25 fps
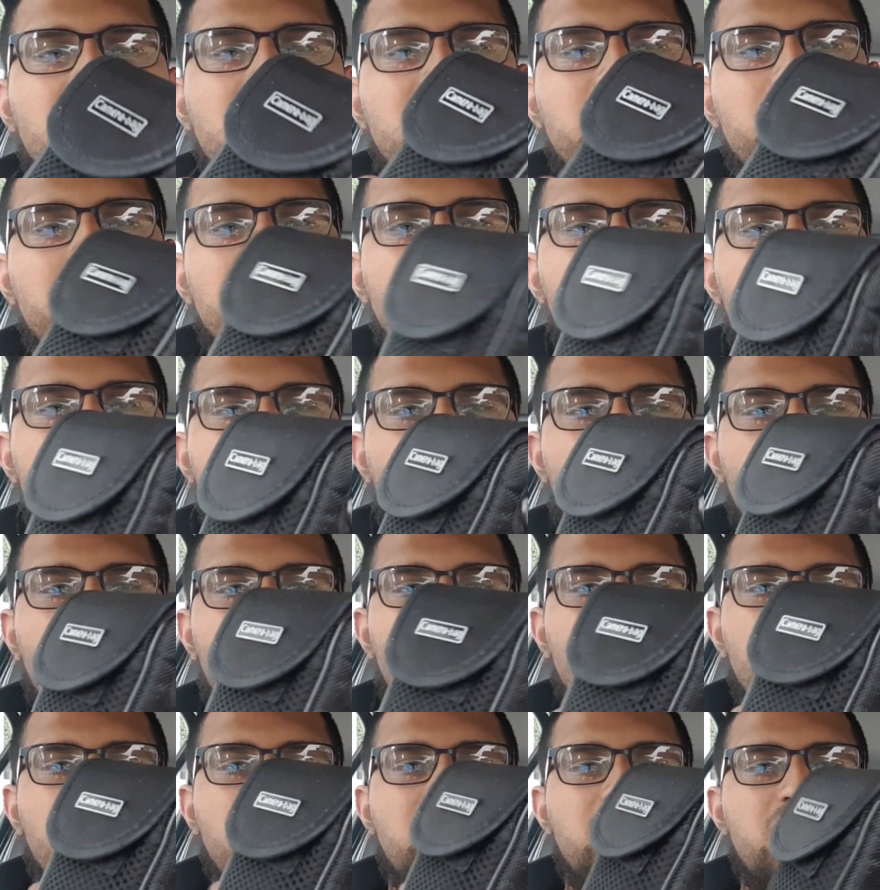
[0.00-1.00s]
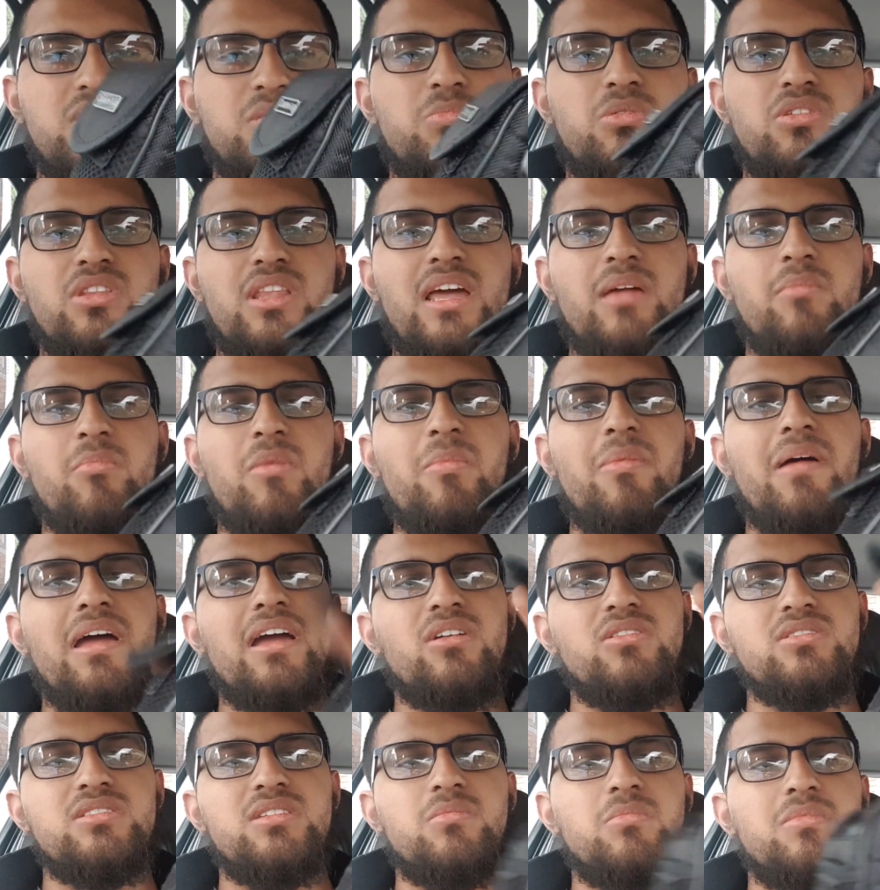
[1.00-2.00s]
to speak, so I could just put that in my
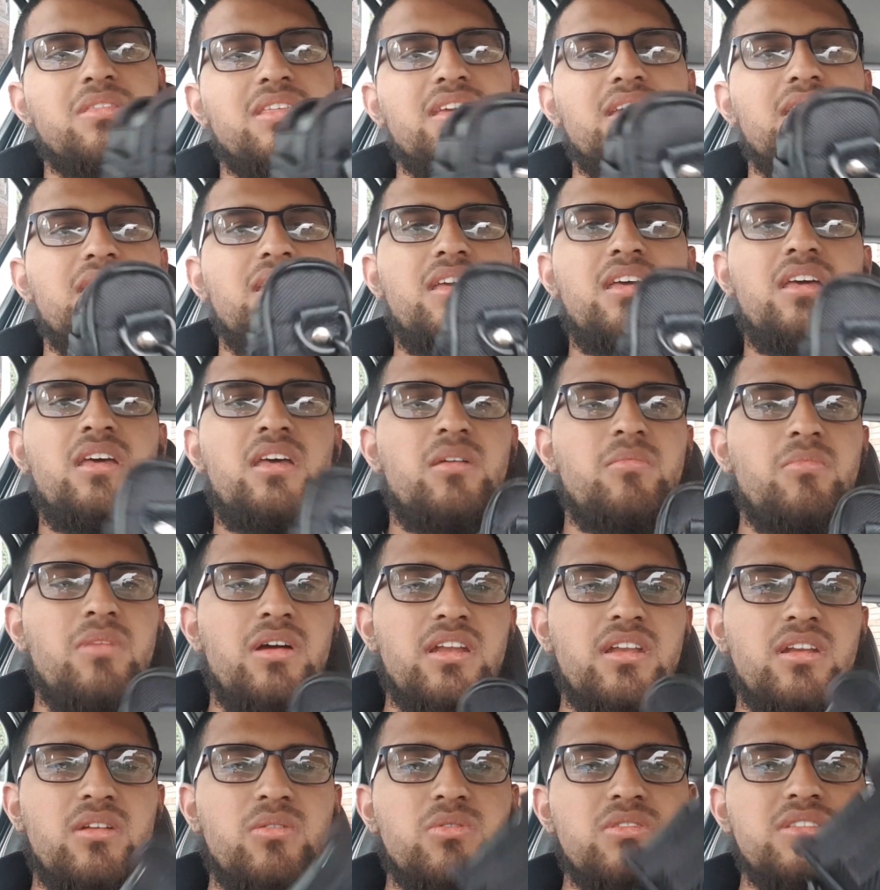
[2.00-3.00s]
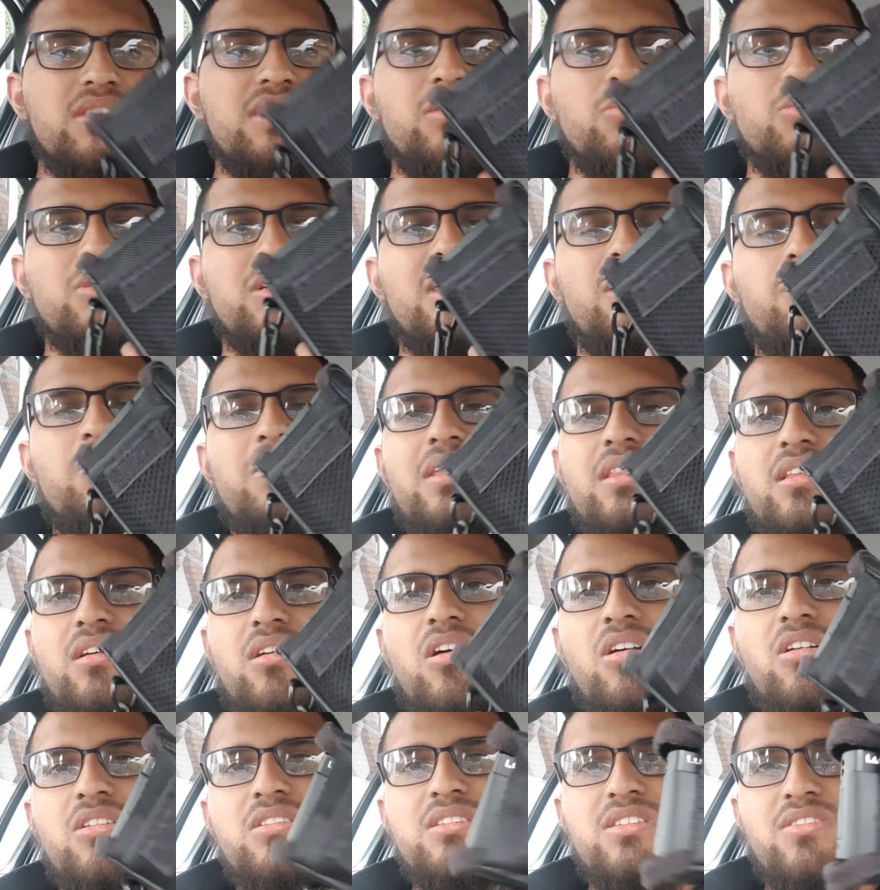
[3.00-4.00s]
bag or something. I don't know, we'll see, we'll keep it in the
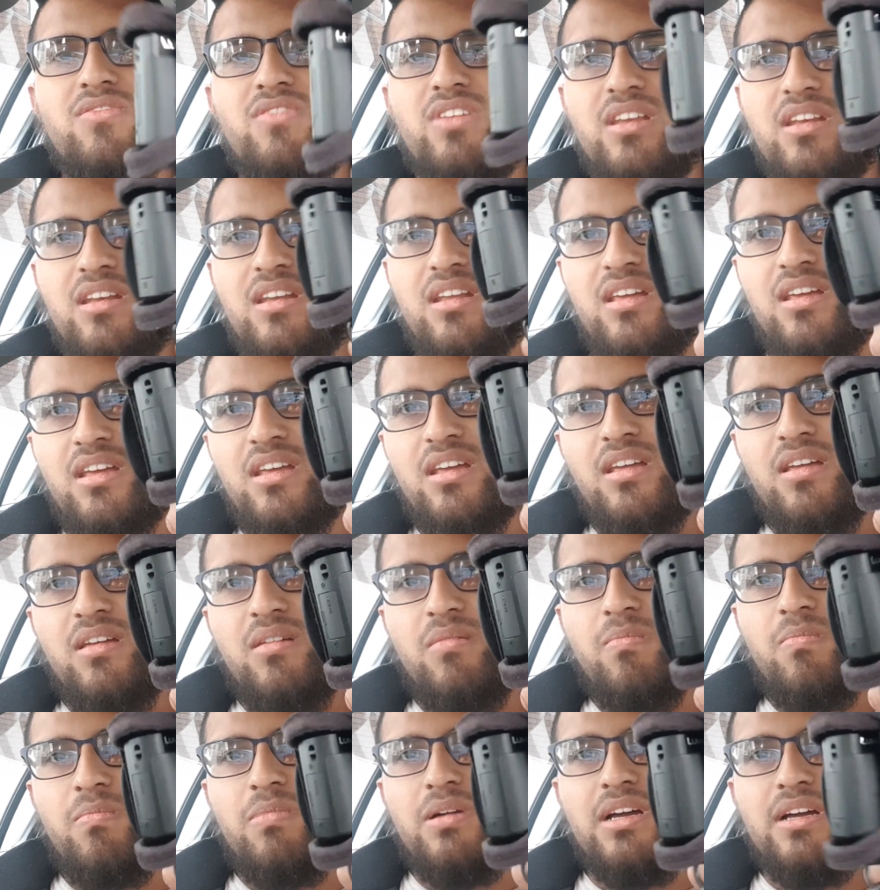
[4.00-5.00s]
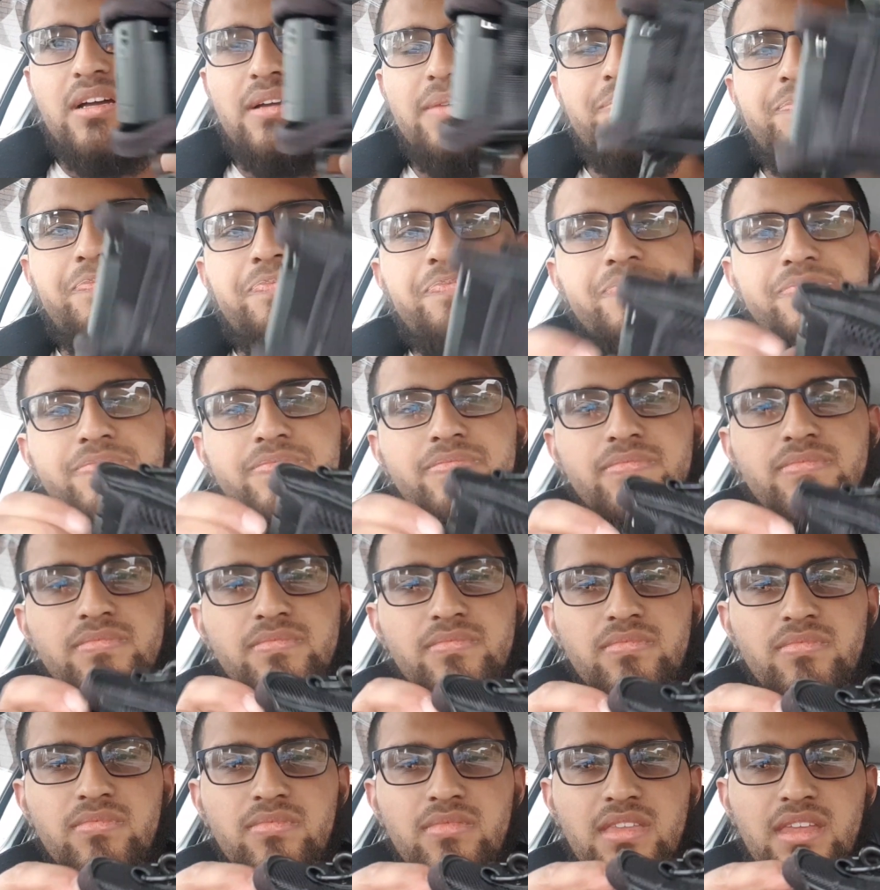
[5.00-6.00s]
car or something. But
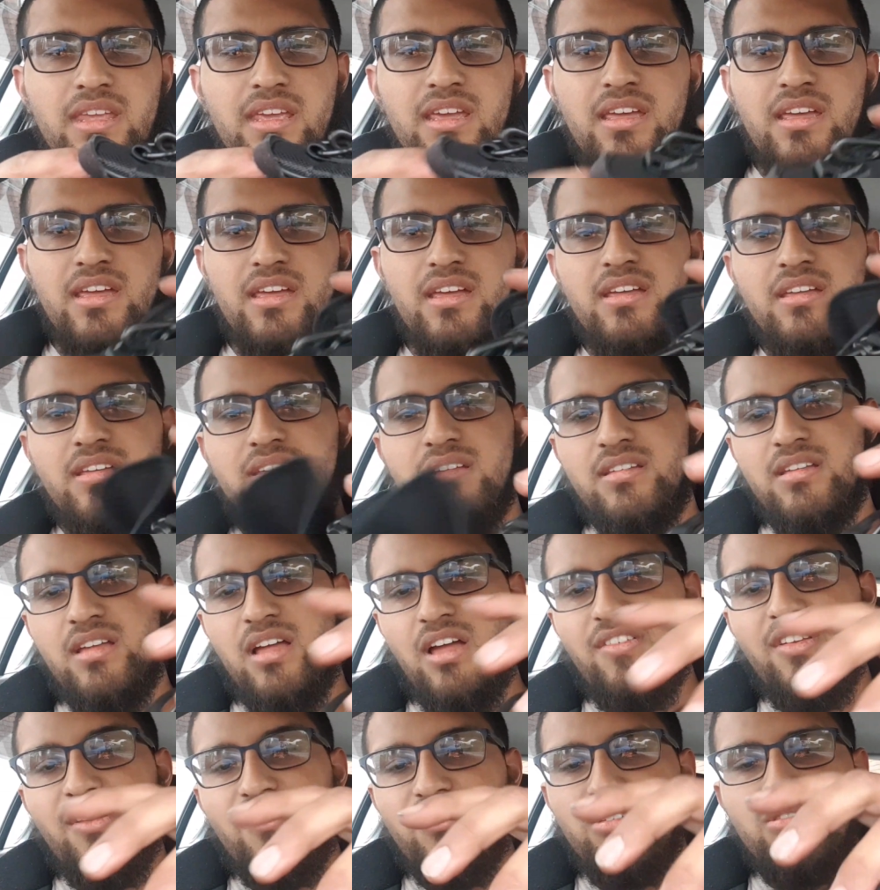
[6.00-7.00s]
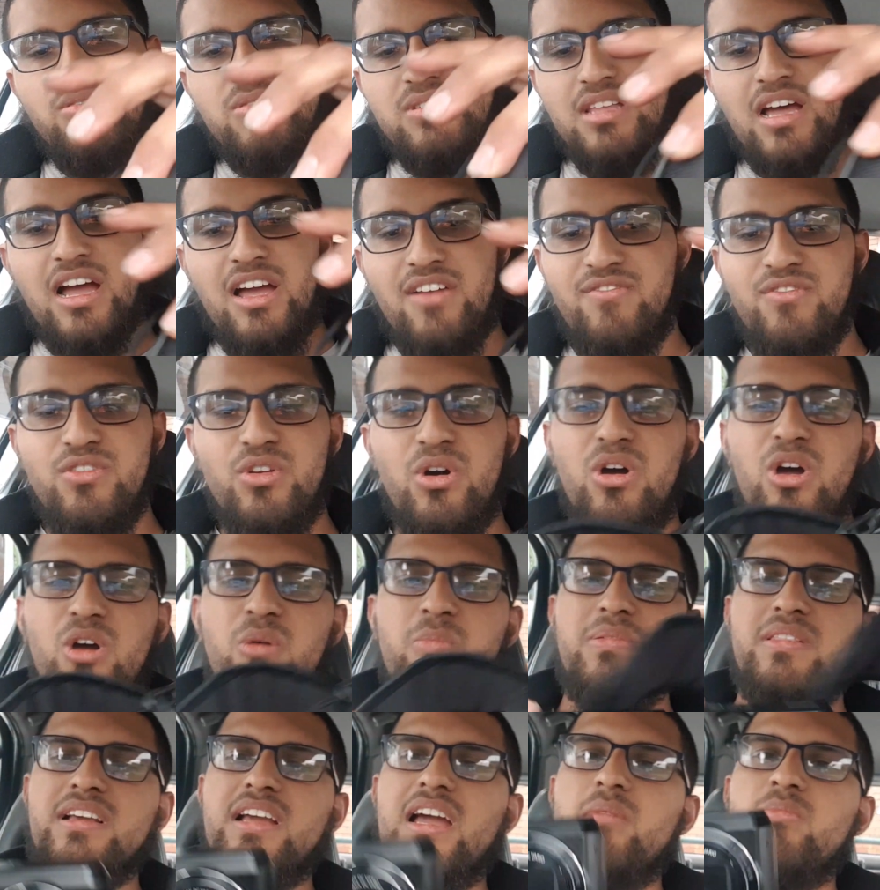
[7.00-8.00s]
yeah, I've not
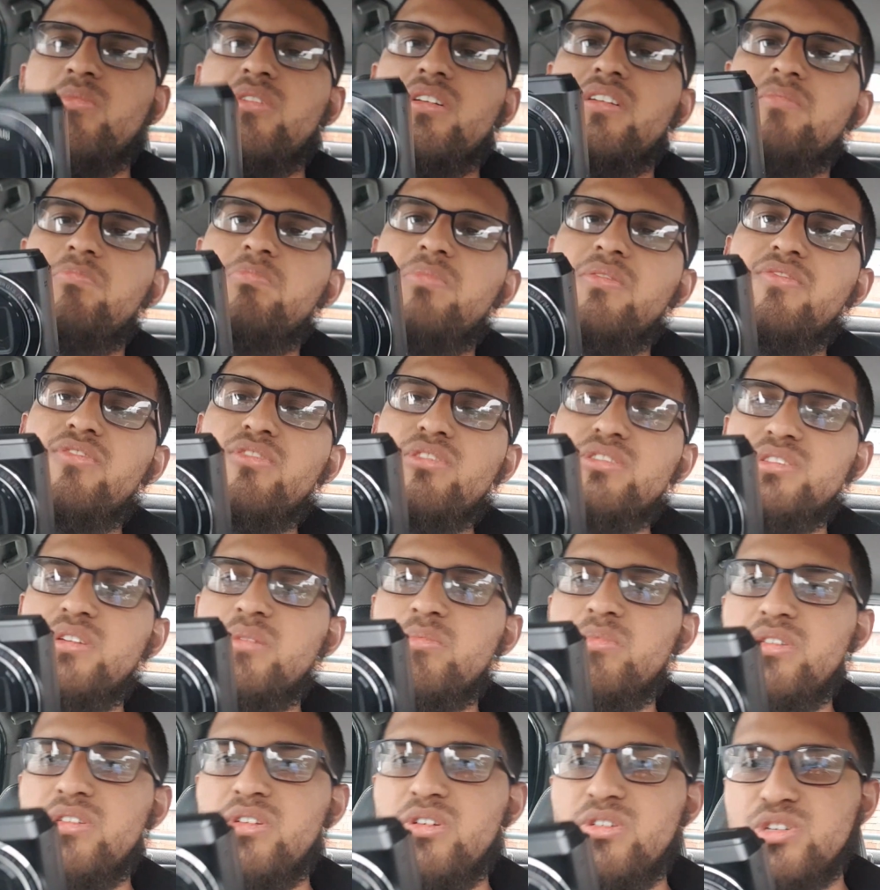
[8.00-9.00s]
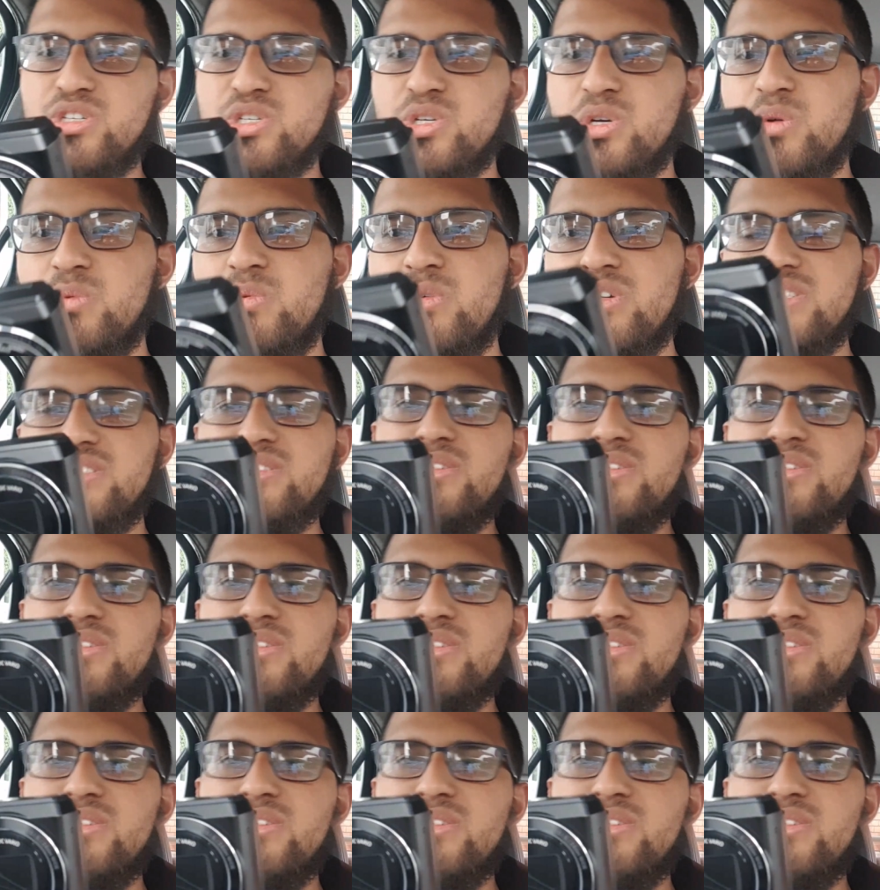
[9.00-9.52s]
opened the camera before, so I'm not sure what